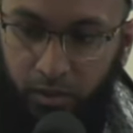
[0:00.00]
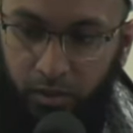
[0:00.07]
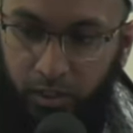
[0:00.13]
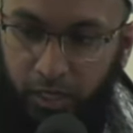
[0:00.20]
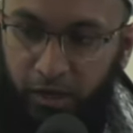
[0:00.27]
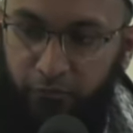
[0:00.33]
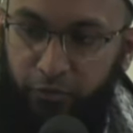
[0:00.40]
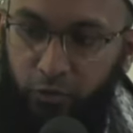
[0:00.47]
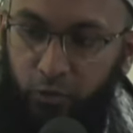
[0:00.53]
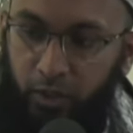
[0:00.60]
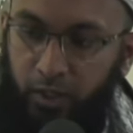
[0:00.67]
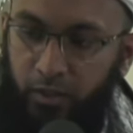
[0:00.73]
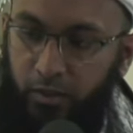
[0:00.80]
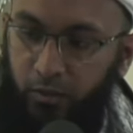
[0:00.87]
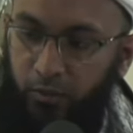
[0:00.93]
Everyone
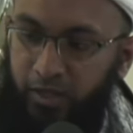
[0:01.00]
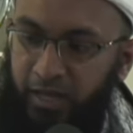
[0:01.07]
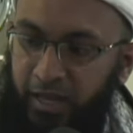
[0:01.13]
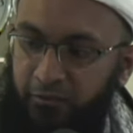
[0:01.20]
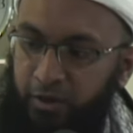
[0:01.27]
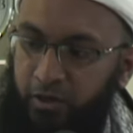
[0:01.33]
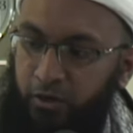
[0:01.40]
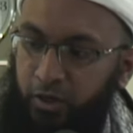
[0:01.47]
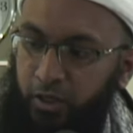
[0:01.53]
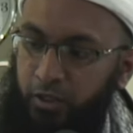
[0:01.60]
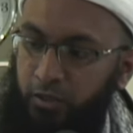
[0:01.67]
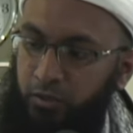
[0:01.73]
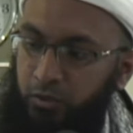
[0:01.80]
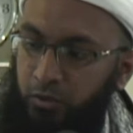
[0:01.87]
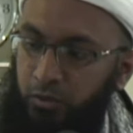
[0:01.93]
will have
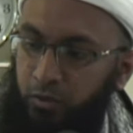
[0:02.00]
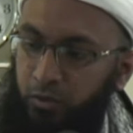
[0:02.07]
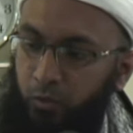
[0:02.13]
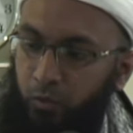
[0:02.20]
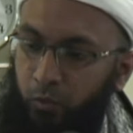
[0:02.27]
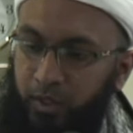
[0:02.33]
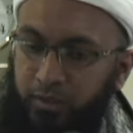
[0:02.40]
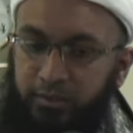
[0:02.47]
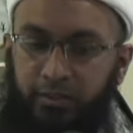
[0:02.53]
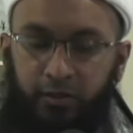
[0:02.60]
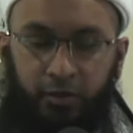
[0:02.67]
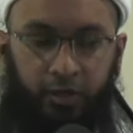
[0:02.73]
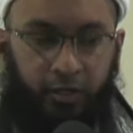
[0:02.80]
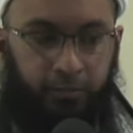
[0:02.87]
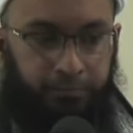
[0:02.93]
according to what they
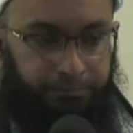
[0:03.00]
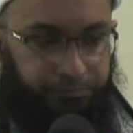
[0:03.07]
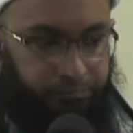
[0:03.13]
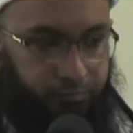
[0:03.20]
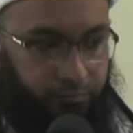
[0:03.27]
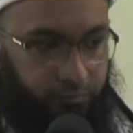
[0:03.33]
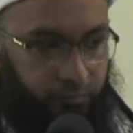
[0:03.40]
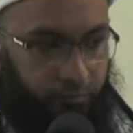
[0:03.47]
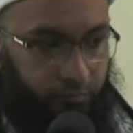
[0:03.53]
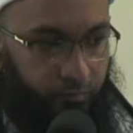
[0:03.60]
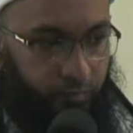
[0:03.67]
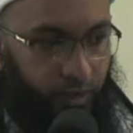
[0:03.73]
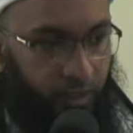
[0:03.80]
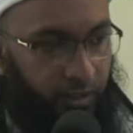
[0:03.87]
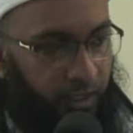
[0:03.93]
earn.
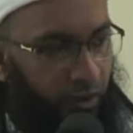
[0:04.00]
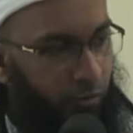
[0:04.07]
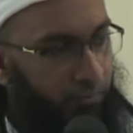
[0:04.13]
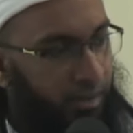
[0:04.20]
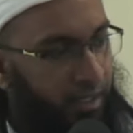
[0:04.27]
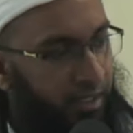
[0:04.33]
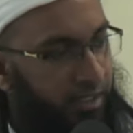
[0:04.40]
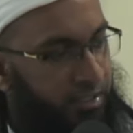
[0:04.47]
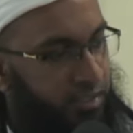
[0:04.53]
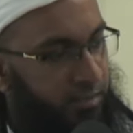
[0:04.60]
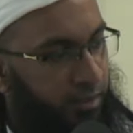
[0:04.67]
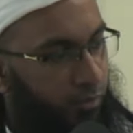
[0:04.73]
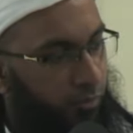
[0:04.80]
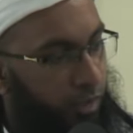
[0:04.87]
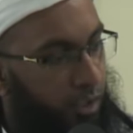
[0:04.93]
Lahum ma
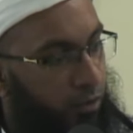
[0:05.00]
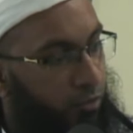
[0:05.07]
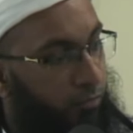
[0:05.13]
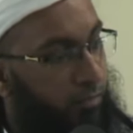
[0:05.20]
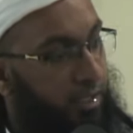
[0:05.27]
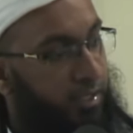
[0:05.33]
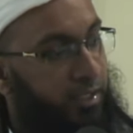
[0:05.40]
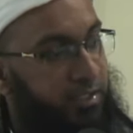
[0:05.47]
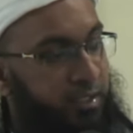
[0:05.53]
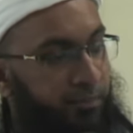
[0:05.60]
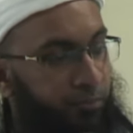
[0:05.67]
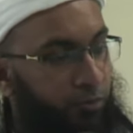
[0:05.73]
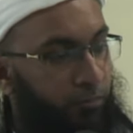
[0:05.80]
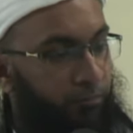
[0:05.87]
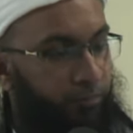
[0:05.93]
kasabat walakum ma
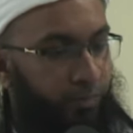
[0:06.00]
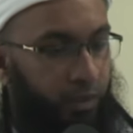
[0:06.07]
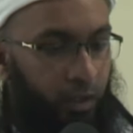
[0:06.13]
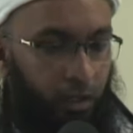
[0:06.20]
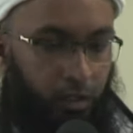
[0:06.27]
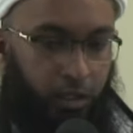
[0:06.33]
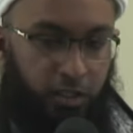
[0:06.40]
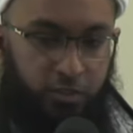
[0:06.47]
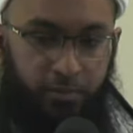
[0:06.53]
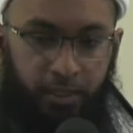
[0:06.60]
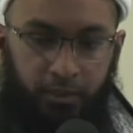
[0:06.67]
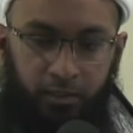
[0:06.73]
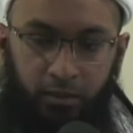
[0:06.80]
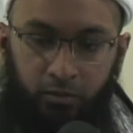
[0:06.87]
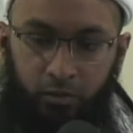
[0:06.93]
kasabtum. Allah
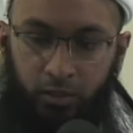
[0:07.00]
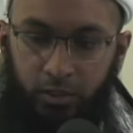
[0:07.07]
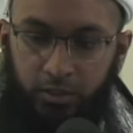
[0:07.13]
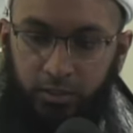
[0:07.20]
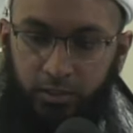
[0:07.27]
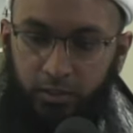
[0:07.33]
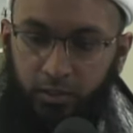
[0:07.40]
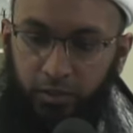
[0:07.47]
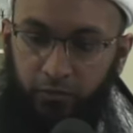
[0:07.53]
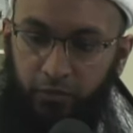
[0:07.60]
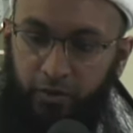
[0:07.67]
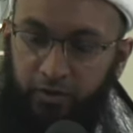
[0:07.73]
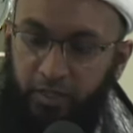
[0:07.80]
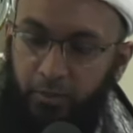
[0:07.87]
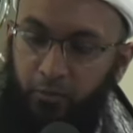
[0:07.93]
subhanahu wa ta'ala told us, for
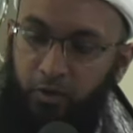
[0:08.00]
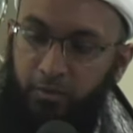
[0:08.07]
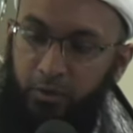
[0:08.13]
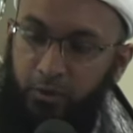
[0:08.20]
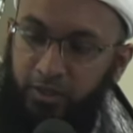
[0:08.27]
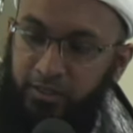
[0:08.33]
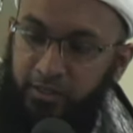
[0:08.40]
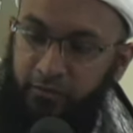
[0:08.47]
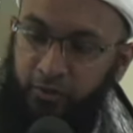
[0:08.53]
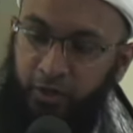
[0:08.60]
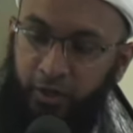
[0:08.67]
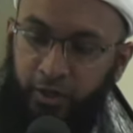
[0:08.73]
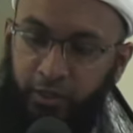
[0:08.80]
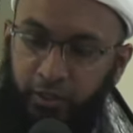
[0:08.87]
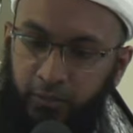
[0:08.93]
them will be what they have
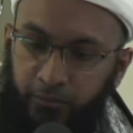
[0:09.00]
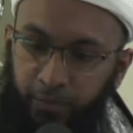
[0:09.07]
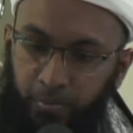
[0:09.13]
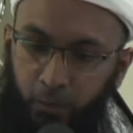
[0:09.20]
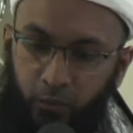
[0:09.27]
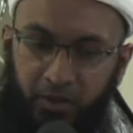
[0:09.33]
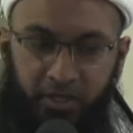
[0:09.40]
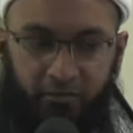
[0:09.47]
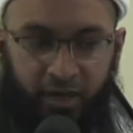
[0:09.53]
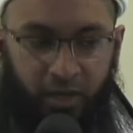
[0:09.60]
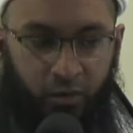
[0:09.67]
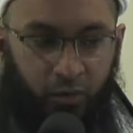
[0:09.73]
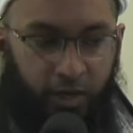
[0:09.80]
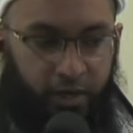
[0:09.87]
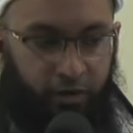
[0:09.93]
earned, what they have
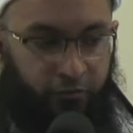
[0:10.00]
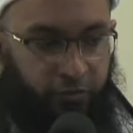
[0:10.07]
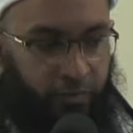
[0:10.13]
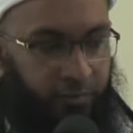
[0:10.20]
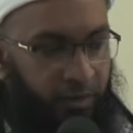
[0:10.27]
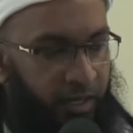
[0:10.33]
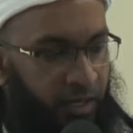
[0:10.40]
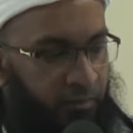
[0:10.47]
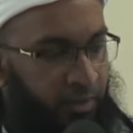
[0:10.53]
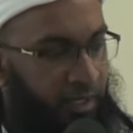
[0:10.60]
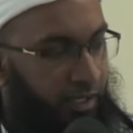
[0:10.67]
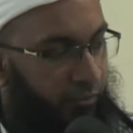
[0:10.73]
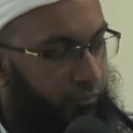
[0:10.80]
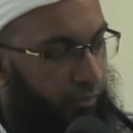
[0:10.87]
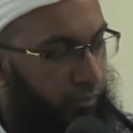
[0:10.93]
acquired from their
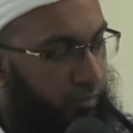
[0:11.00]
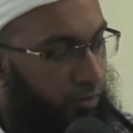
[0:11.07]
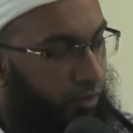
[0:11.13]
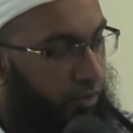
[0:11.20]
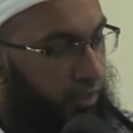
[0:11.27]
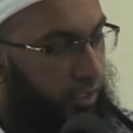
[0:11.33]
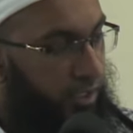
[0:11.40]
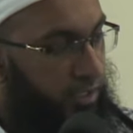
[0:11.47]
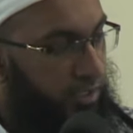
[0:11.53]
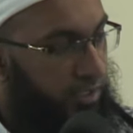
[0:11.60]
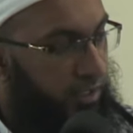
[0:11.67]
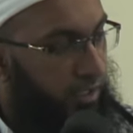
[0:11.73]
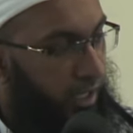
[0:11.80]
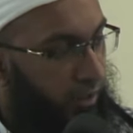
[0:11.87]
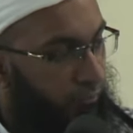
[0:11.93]
a'mal, from their good deeds,
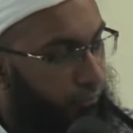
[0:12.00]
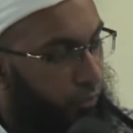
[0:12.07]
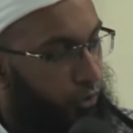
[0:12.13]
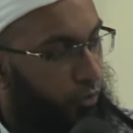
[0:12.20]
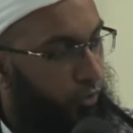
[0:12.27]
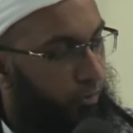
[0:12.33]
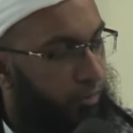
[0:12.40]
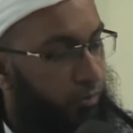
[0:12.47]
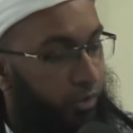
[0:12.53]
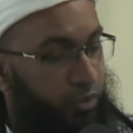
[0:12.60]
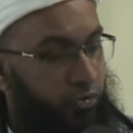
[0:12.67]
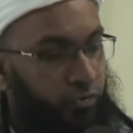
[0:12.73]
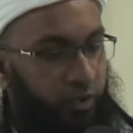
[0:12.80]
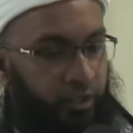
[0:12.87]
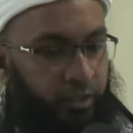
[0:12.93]
and for you will be what
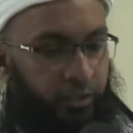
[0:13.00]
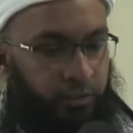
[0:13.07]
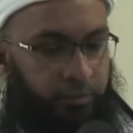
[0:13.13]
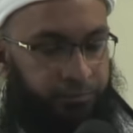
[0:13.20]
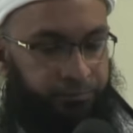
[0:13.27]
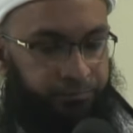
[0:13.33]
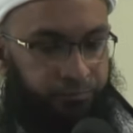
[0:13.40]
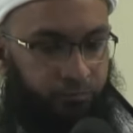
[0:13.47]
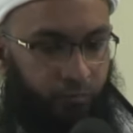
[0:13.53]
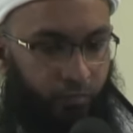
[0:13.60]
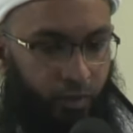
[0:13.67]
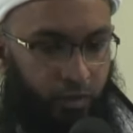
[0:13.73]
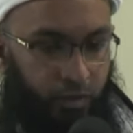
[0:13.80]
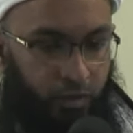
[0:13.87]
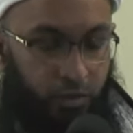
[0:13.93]
you earned.
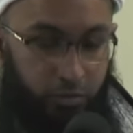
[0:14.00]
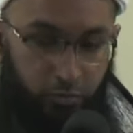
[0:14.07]
So